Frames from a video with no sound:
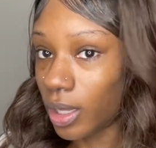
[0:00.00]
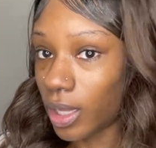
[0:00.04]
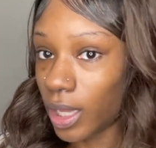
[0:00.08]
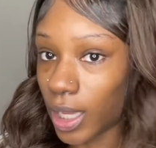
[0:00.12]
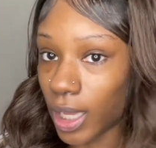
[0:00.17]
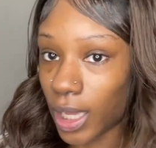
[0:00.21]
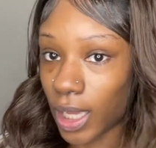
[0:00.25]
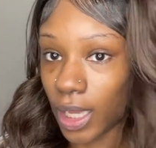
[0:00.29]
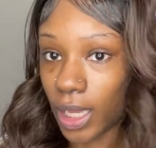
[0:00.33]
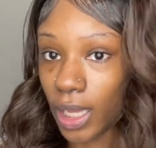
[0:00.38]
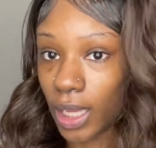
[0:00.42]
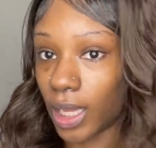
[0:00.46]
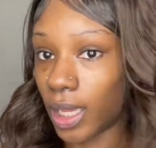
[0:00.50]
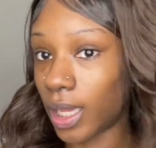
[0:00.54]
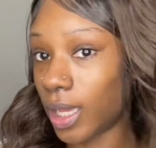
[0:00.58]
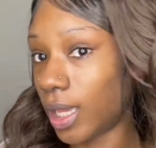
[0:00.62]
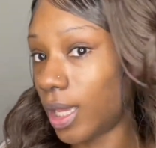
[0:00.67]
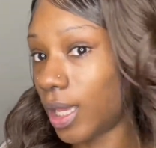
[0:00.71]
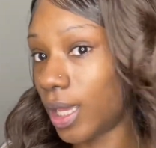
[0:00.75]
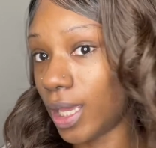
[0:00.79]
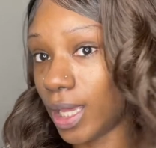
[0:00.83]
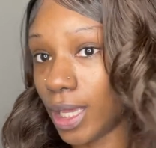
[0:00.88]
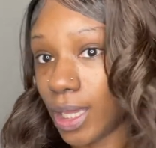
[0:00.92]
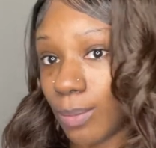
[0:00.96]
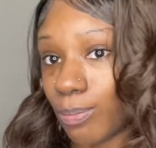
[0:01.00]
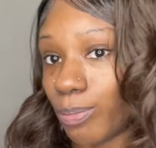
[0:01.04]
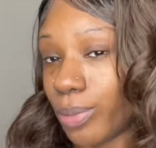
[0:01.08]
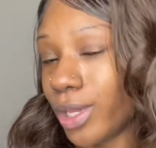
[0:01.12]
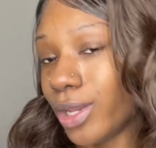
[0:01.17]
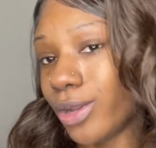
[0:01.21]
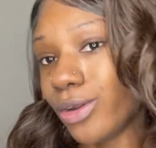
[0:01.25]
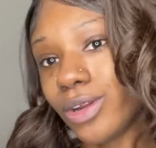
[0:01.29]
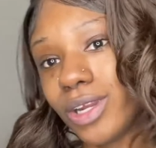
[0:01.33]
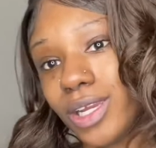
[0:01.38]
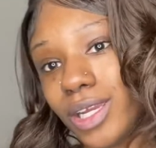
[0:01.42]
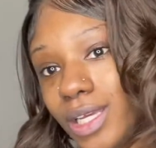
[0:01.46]
And
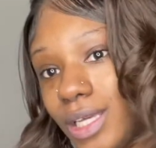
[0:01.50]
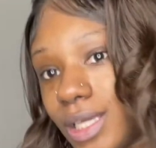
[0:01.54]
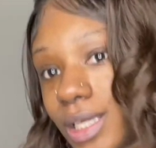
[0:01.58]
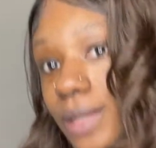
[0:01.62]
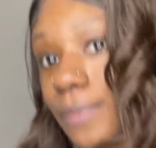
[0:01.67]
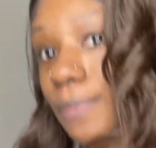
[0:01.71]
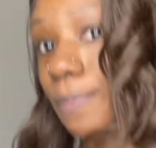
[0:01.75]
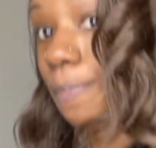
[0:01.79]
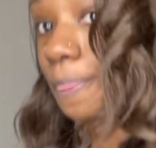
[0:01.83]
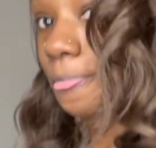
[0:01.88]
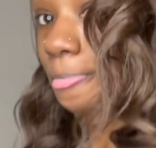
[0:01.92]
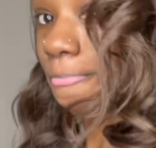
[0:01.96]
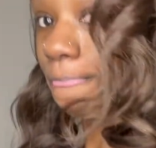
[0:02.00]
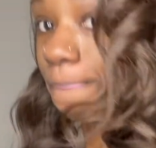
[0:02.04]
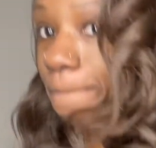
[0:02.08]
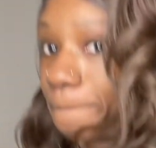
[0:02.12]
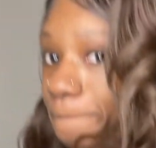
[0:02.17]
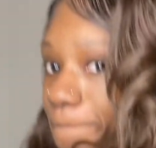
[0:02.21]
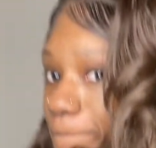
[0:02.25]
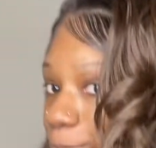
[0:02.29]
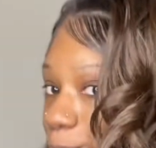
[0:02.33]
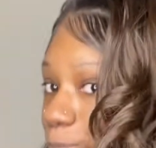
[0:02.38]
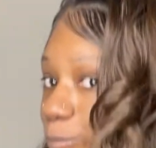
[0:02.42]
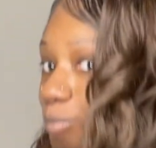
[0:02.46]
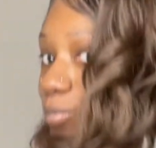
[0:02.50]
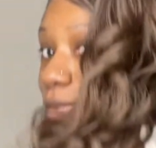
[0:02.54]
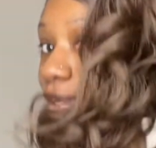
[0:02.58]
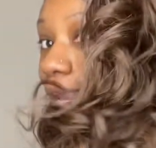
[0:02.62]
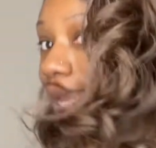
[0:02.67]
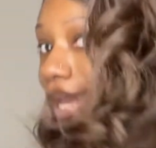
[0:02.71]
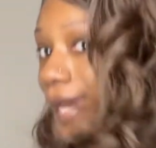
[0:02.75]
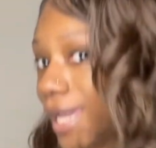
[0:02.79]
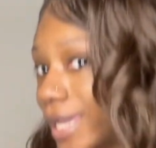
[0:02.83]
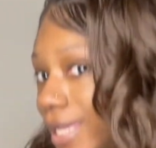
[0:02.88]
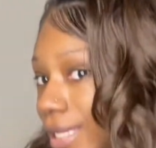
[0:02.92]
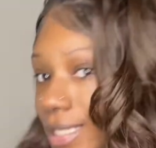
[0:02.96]
period.
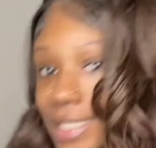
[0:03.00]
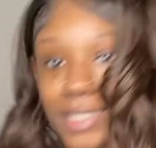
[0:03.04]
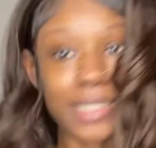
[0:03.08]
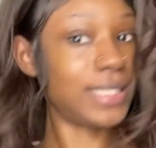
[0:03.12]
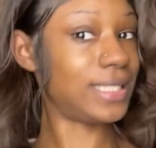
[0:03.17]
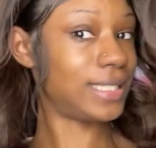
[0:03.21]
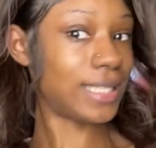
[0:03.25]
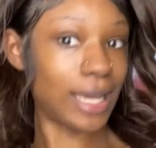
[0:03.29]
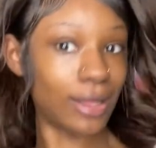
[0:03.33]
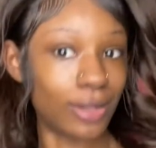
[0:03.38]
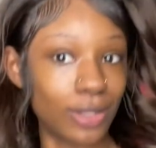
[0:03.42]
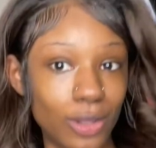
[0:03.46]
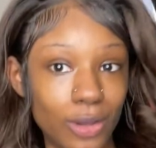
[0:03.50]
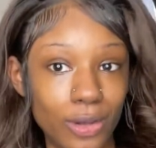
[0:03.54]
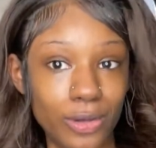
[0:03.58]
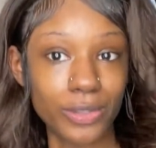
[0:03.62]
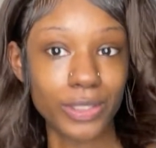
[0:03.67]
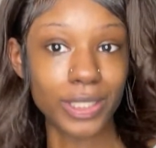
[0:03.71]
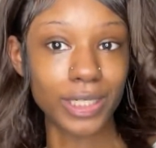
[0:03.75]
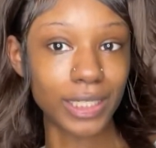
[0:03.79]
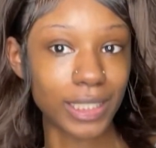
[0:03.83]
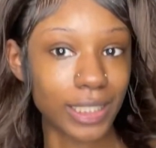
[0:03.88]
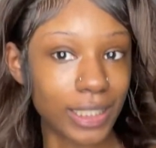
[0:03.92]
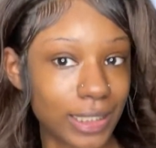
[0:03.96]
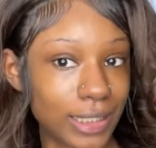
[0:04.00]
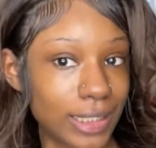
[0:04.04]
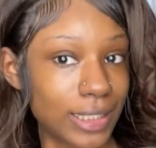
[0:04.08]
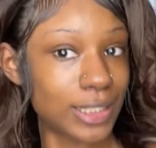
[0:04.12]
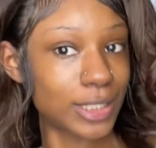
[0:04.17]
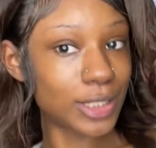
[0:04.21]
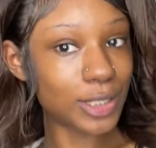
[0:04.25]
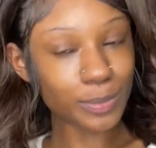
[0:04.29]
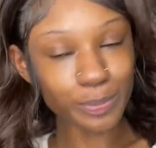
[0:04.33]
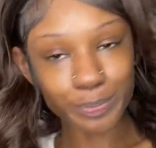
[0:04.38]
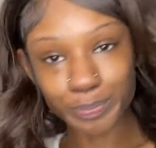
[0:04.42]
And this is how long it is.